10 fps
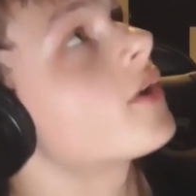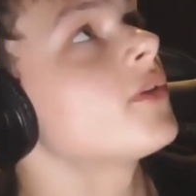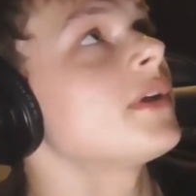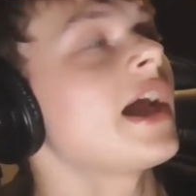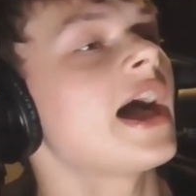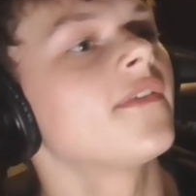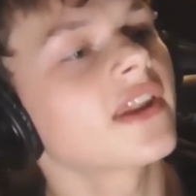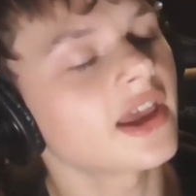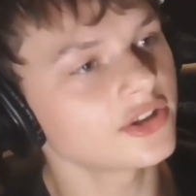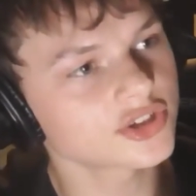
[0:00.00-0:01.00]
that we have and
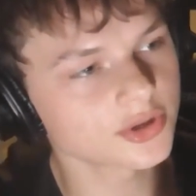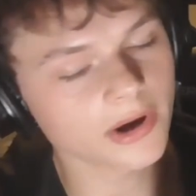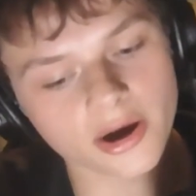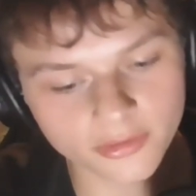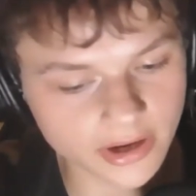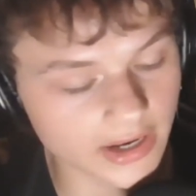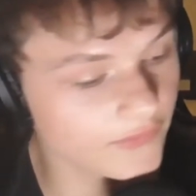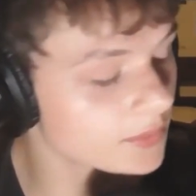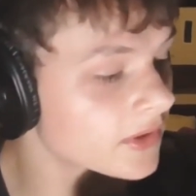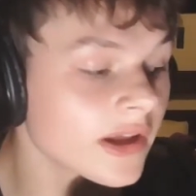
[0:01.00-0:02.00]
H2O, right? If
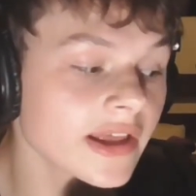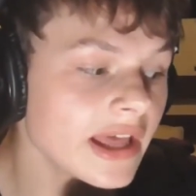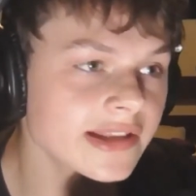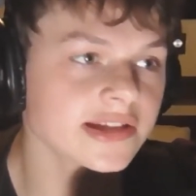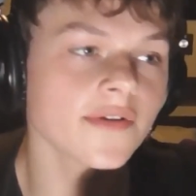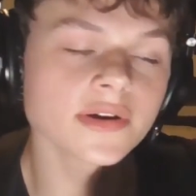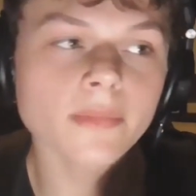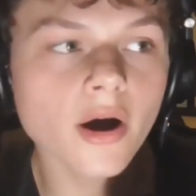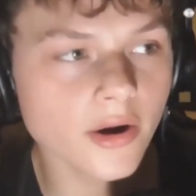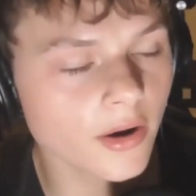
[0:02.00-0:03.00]
you were to like discover
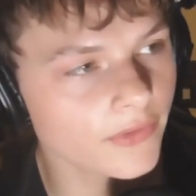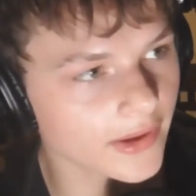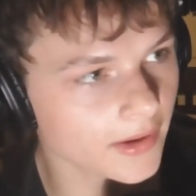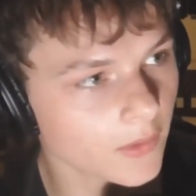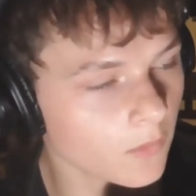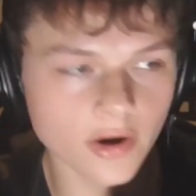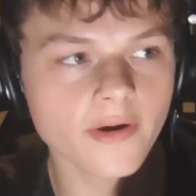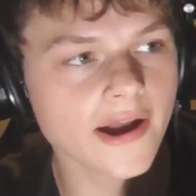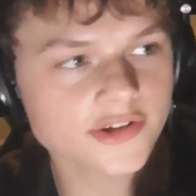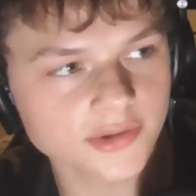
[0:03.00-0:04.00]
tomorrow that water
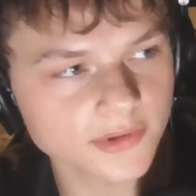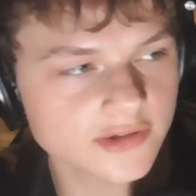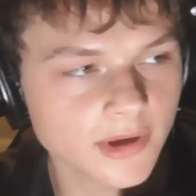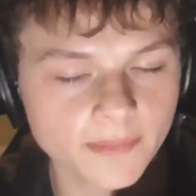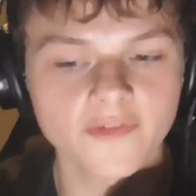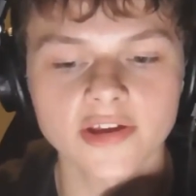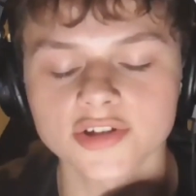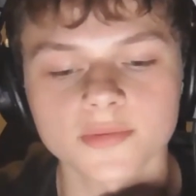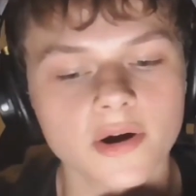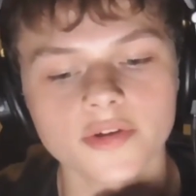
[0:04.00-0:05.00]
actually wasn't made up of
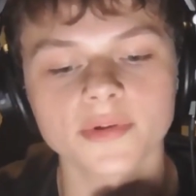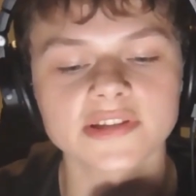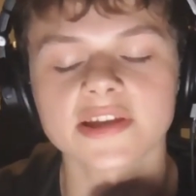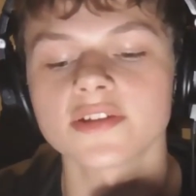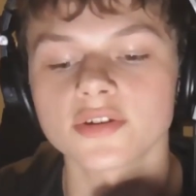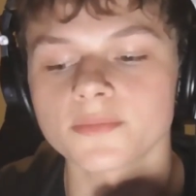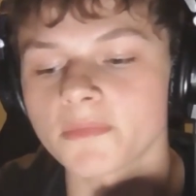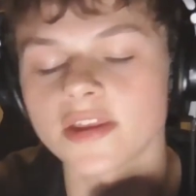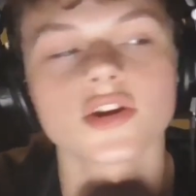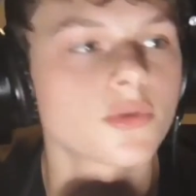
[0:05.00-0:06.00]
H2O, you wouldn't say that you're
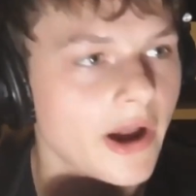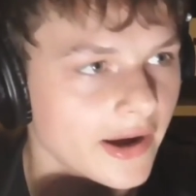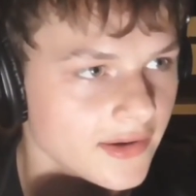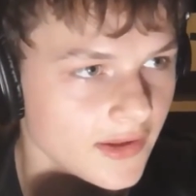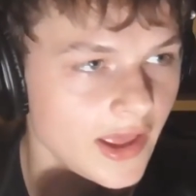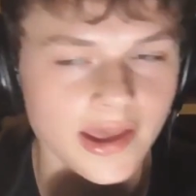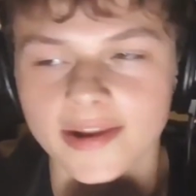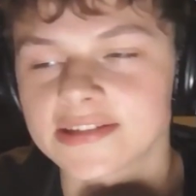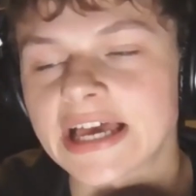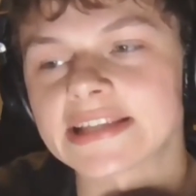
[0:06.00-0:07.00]
incorrect in
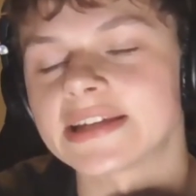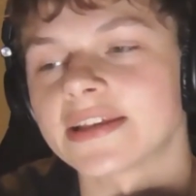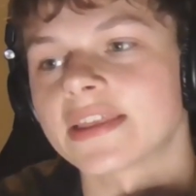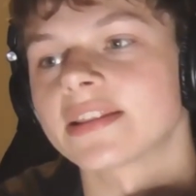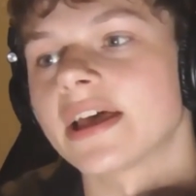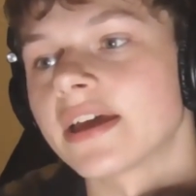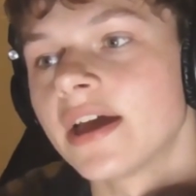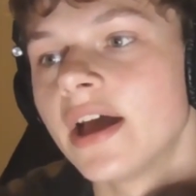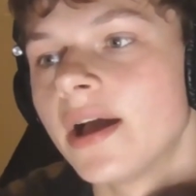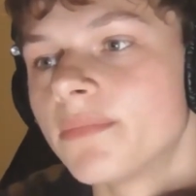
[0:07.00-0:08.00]
assessing that like
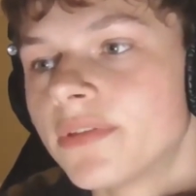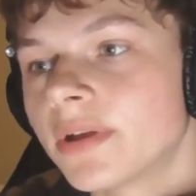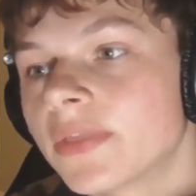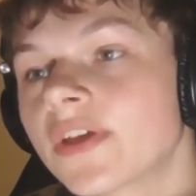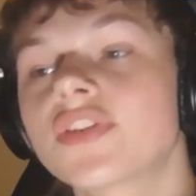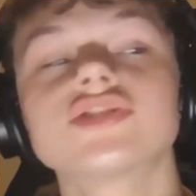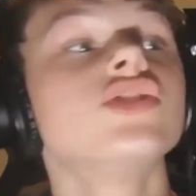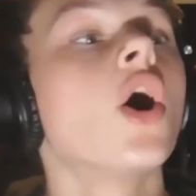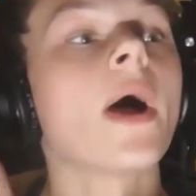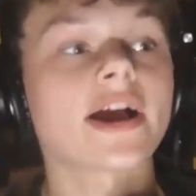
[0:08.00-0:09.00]
there's
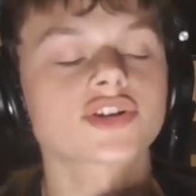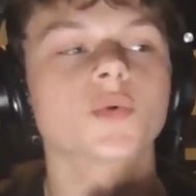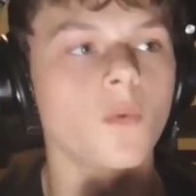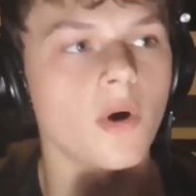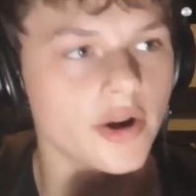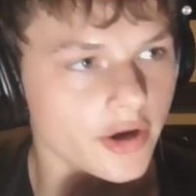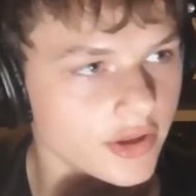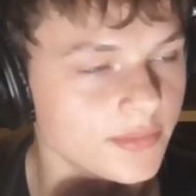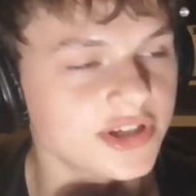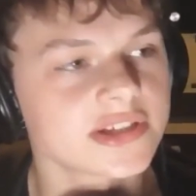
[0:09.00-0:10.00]
no actual water.
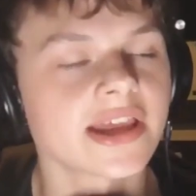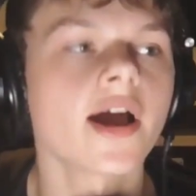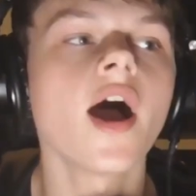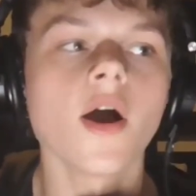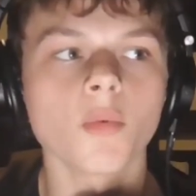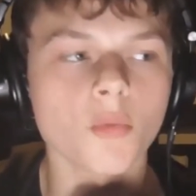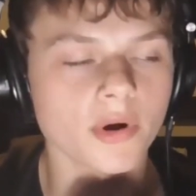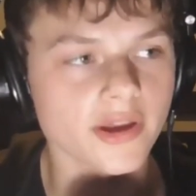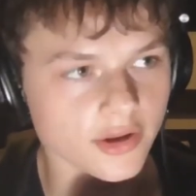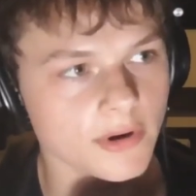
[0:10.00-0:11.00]
You would just say, oh, well, we're
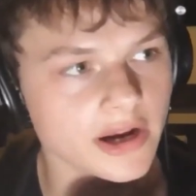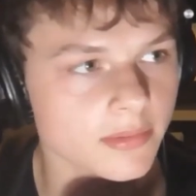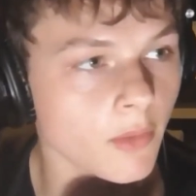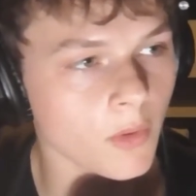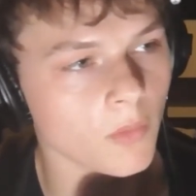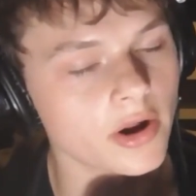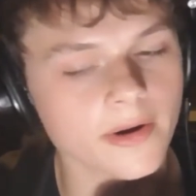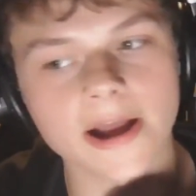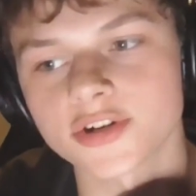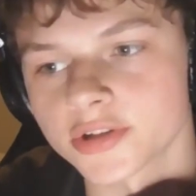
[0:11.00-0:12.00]
incorrect about what water
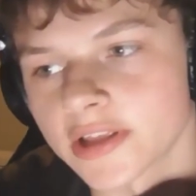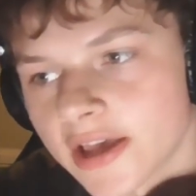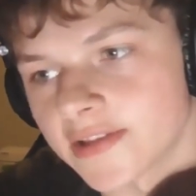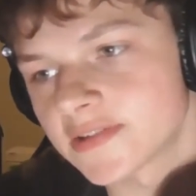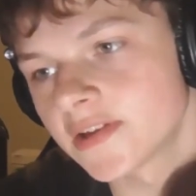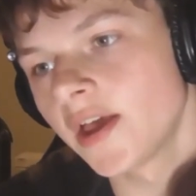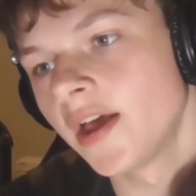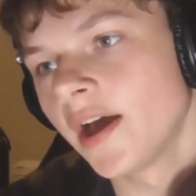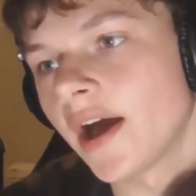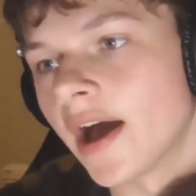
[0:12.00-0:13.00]
actually is.
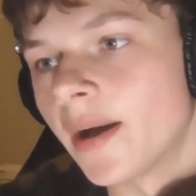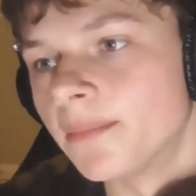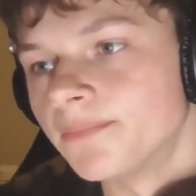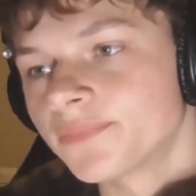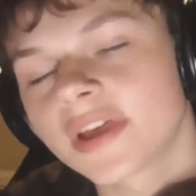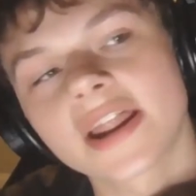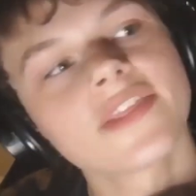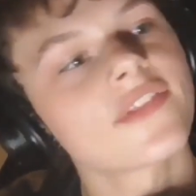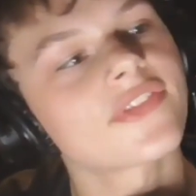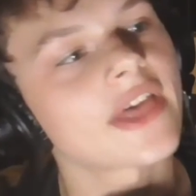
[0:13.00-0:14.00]
And I think
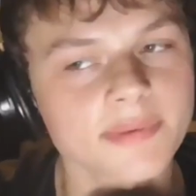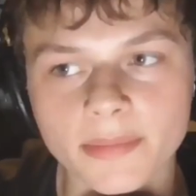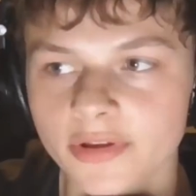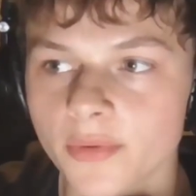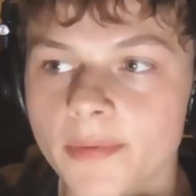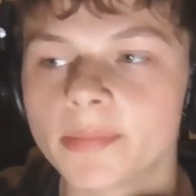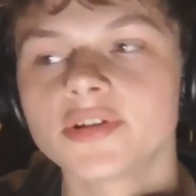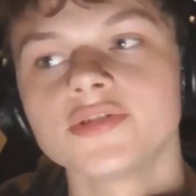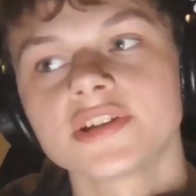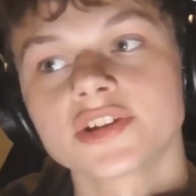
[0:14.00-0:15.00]
that that's probably what people are
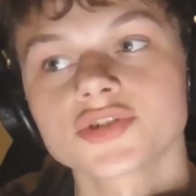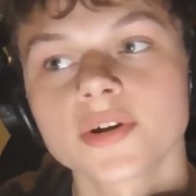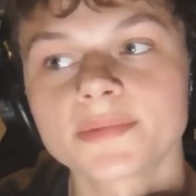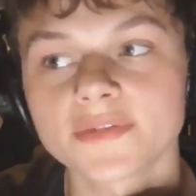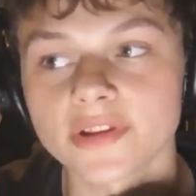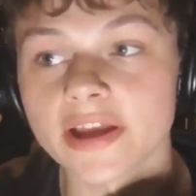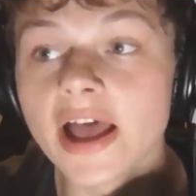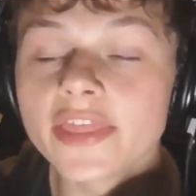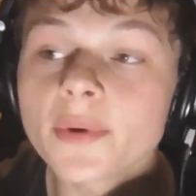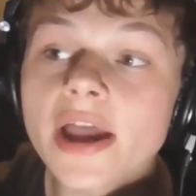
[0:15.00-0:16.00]
using it descriptively.
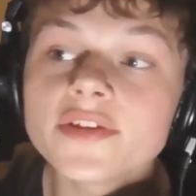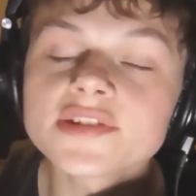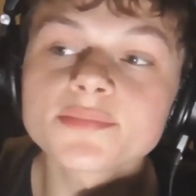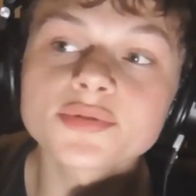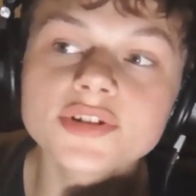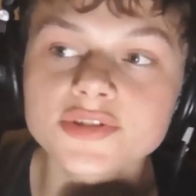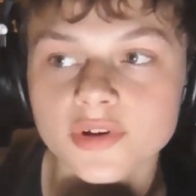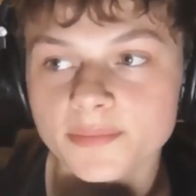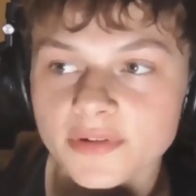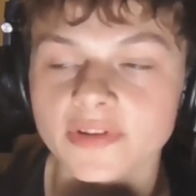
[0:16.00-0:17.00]
The way I use it
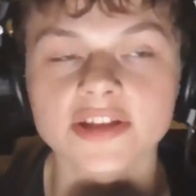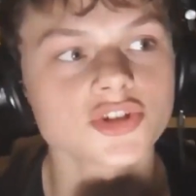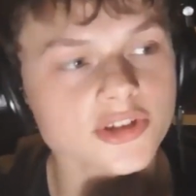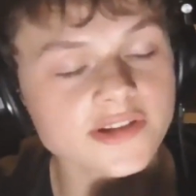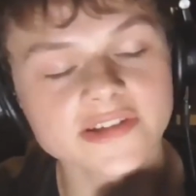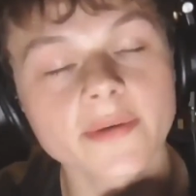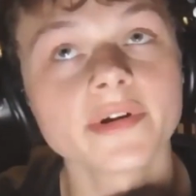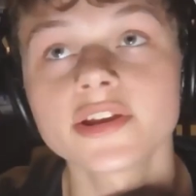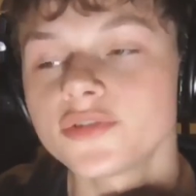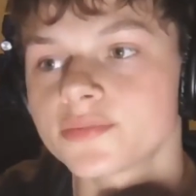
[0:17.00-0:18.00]
prescriptively is just
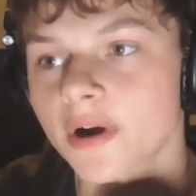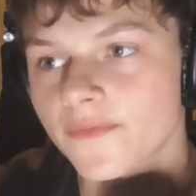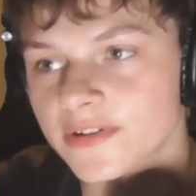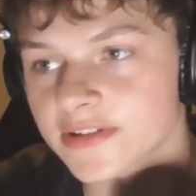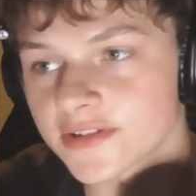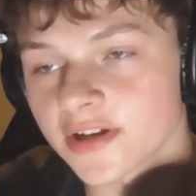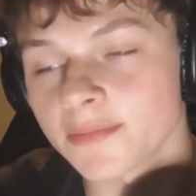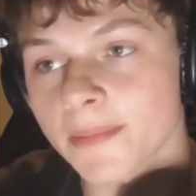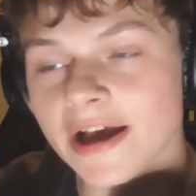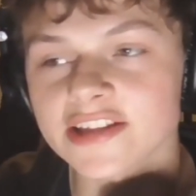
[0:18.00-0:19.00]
somebody whose preferences are going
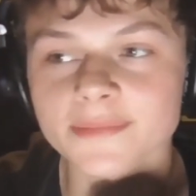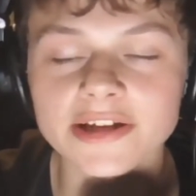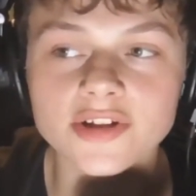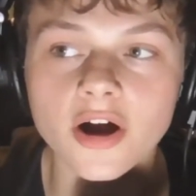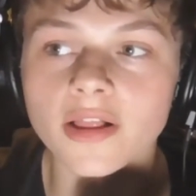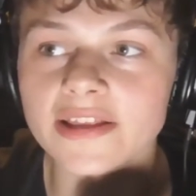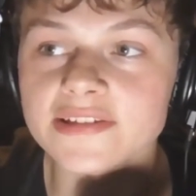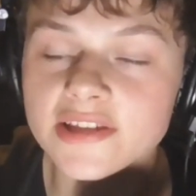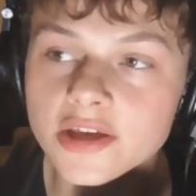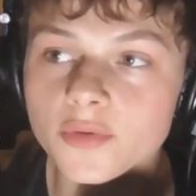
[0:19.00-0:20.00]
to be maximized, all else
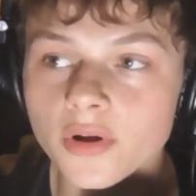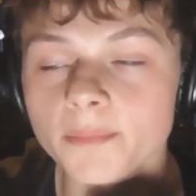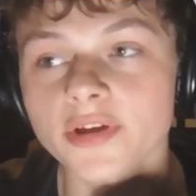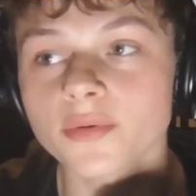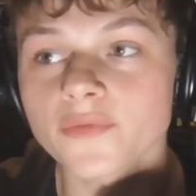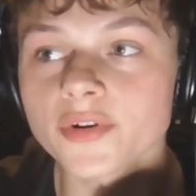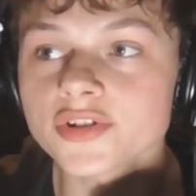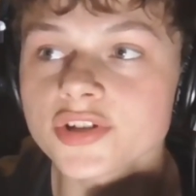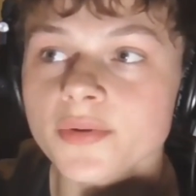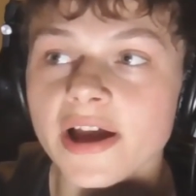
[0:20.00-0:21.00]
equal, being referred
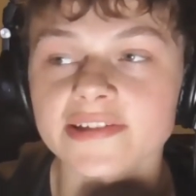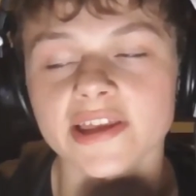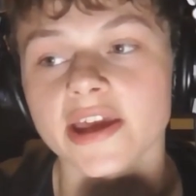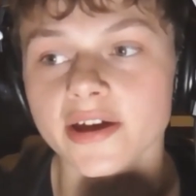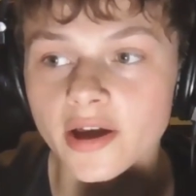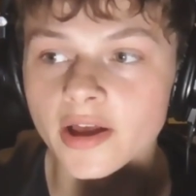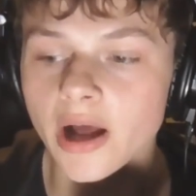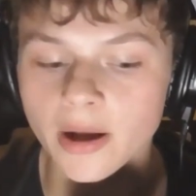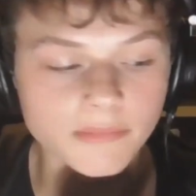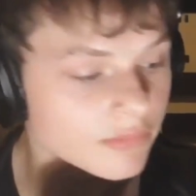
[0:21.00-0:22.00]
to as a
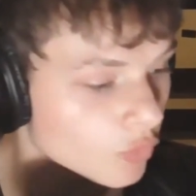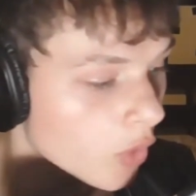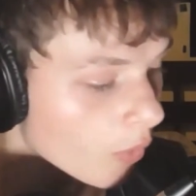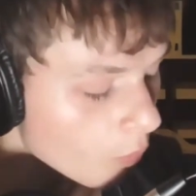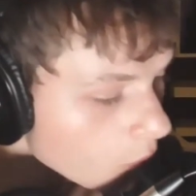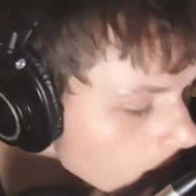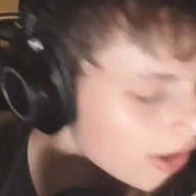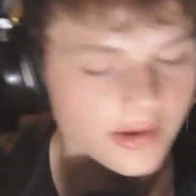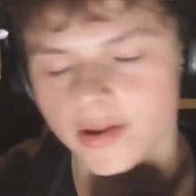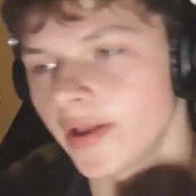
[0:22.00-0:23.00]
quote
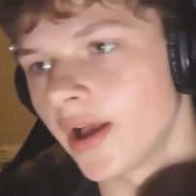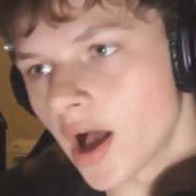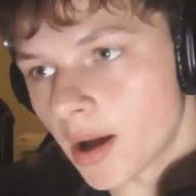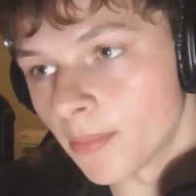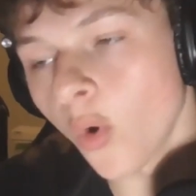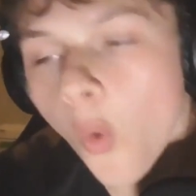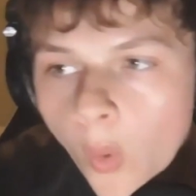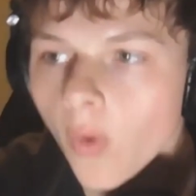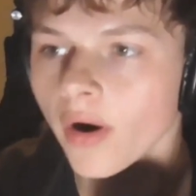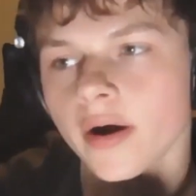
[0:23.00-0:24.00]
woman,
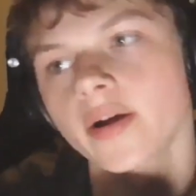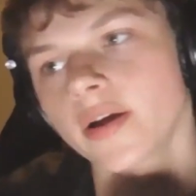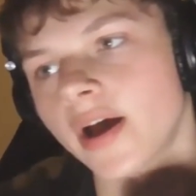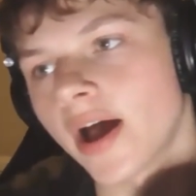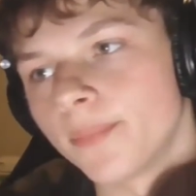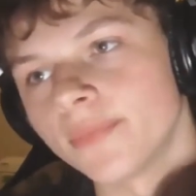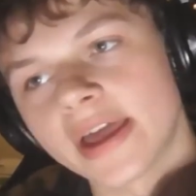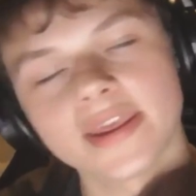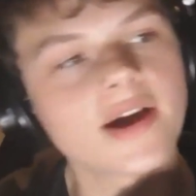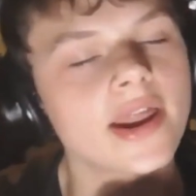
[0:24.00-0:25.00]
or
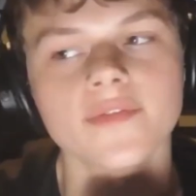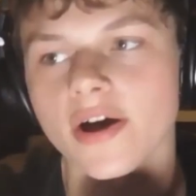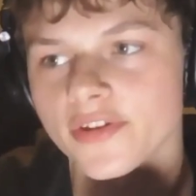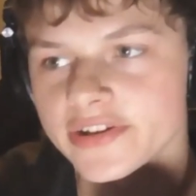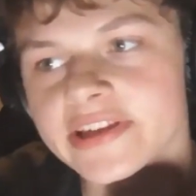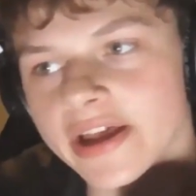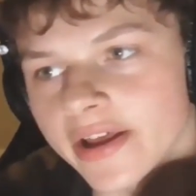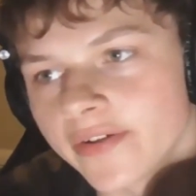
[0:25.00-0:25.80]
any kind of other set